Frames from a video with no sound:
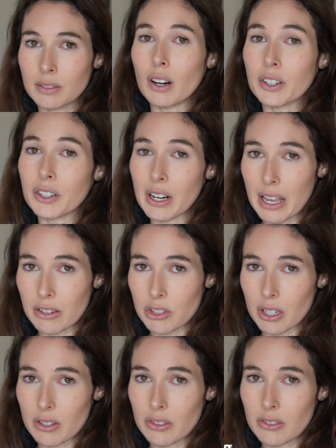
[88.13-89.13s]
are your
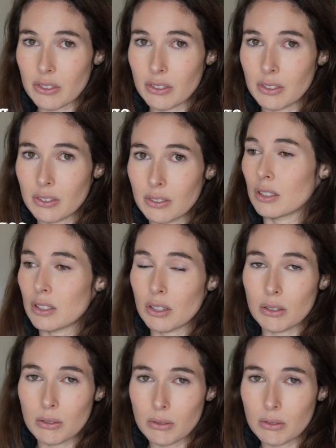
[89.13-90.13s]
edges.
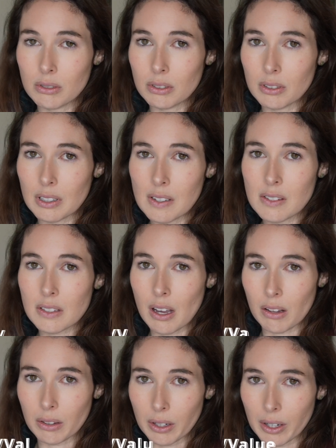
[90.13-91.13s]
Two is
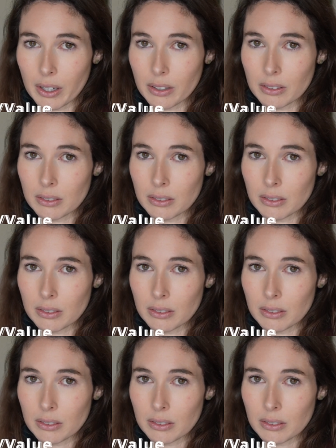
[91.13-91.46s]
color